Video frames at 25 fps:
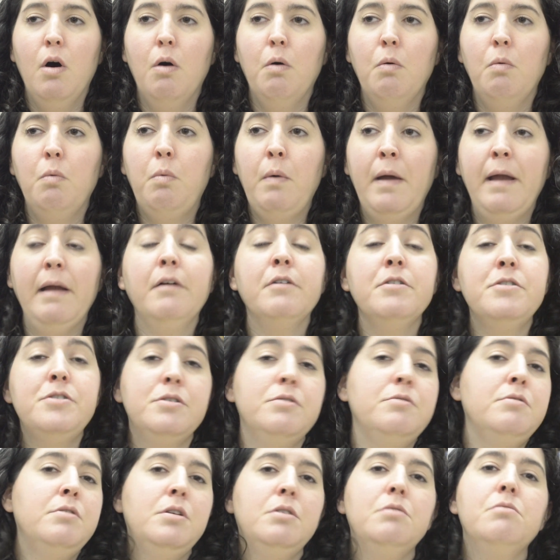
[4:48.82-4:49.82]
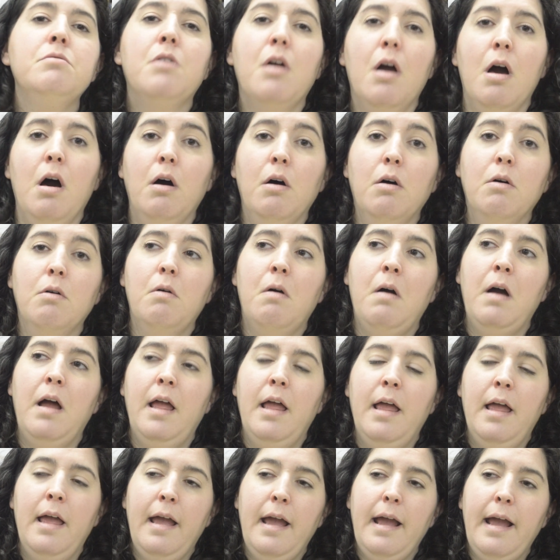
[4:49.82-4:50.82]
where do you go?
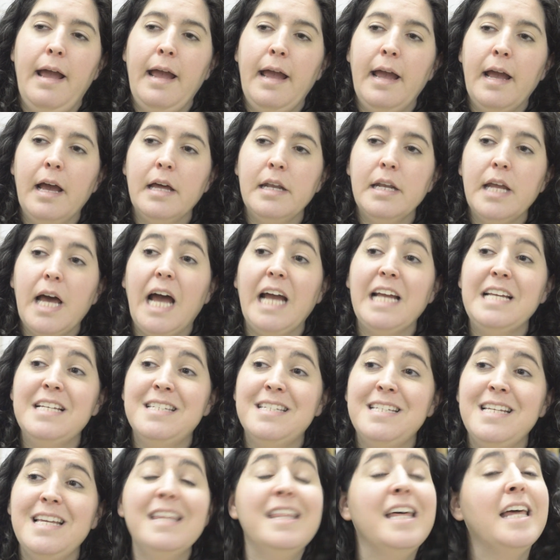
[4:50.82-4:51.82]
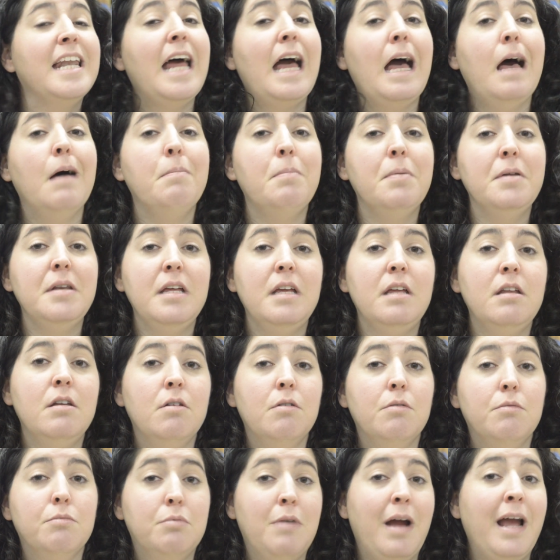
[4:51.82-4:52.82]
And I see that happening
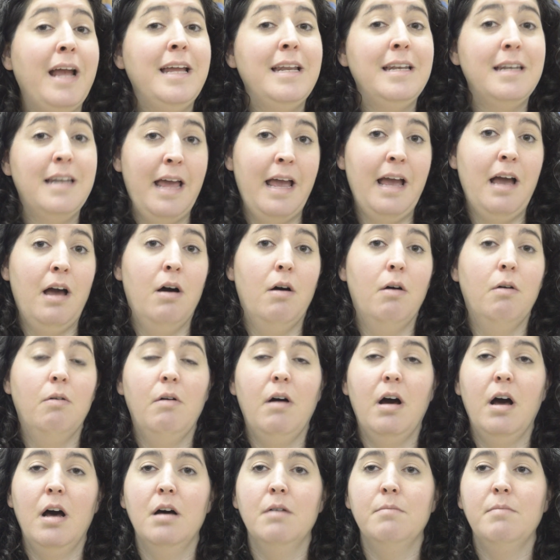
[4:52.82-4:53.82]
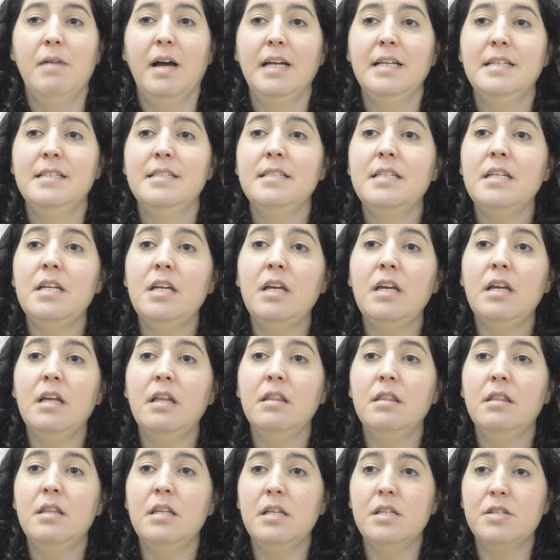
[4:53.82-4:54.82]
right now. I see
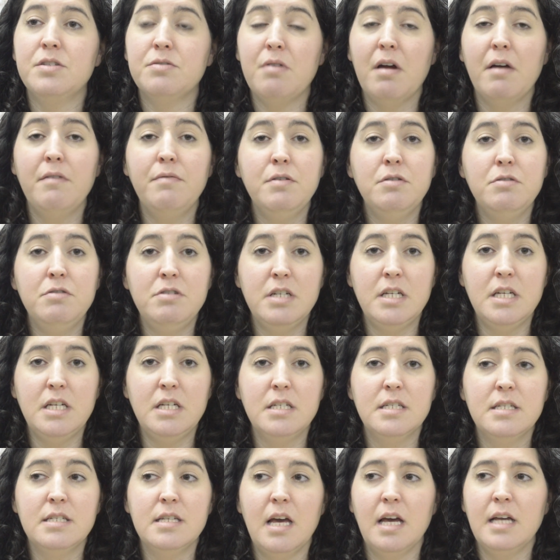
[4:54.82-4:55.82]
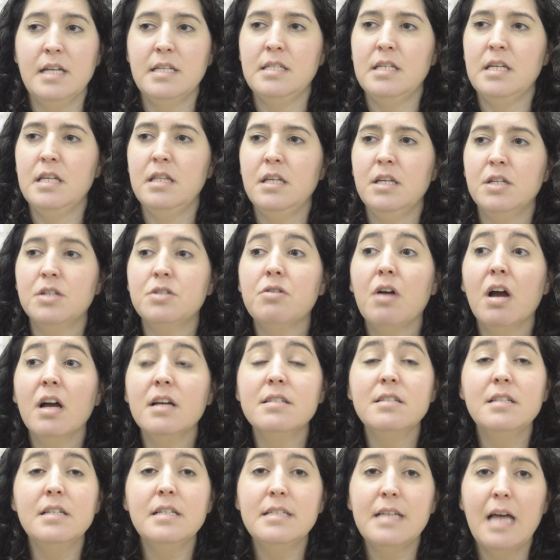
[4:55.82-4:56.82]
these refugees. I see the
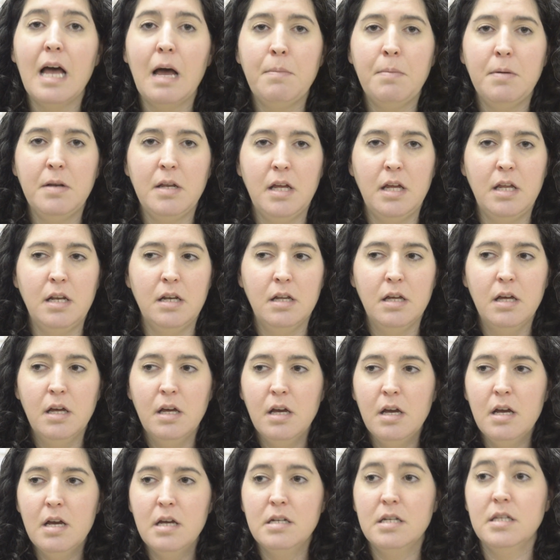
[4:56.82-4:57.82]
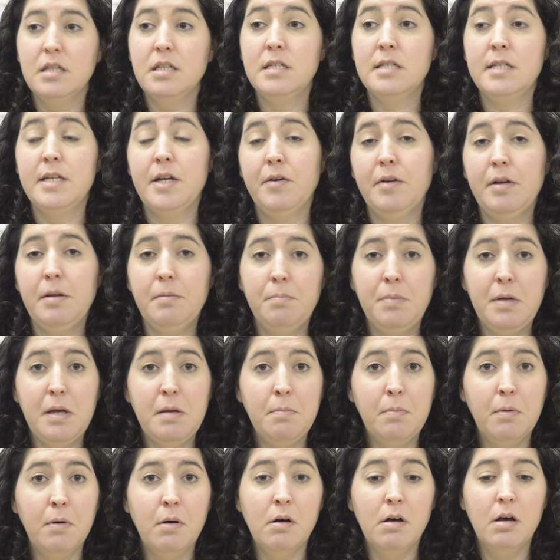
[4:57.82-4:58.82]
atrocities happening to the Syrian
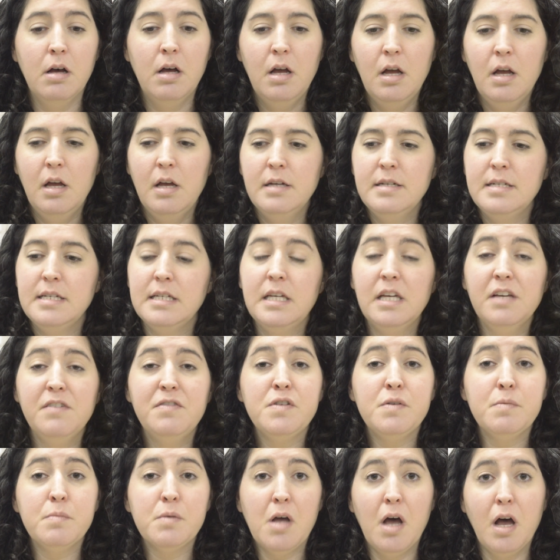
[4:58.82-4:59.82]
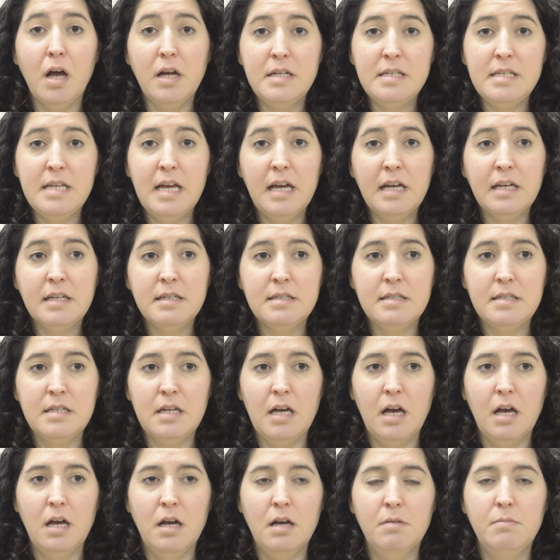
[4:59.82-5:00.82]
people. To give some context,
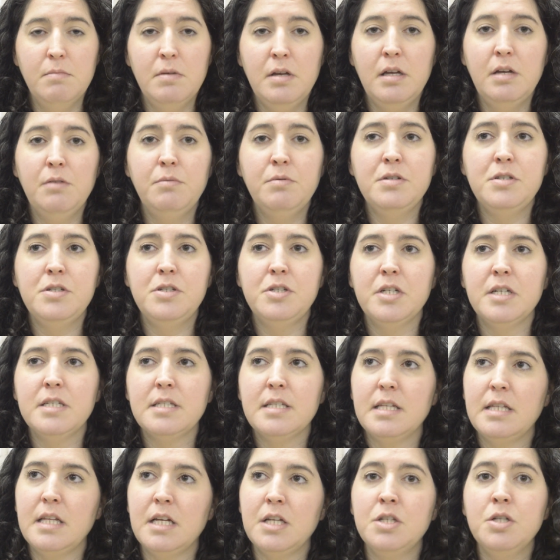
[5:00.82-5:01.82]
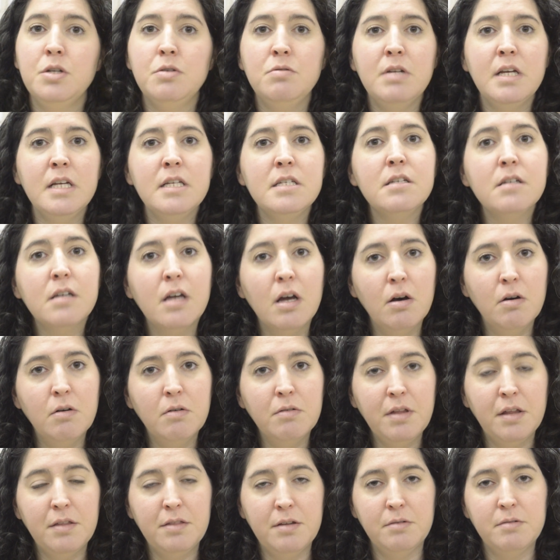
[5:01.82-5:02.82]
it was just, I think, 2 days ago
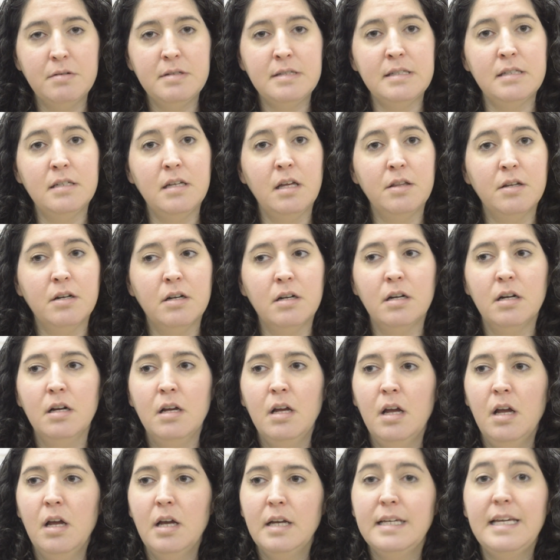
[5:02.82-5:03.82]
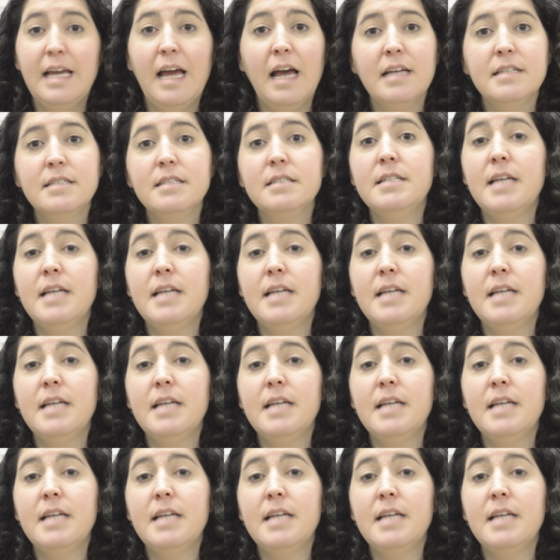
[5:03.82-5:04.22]
that there was another gas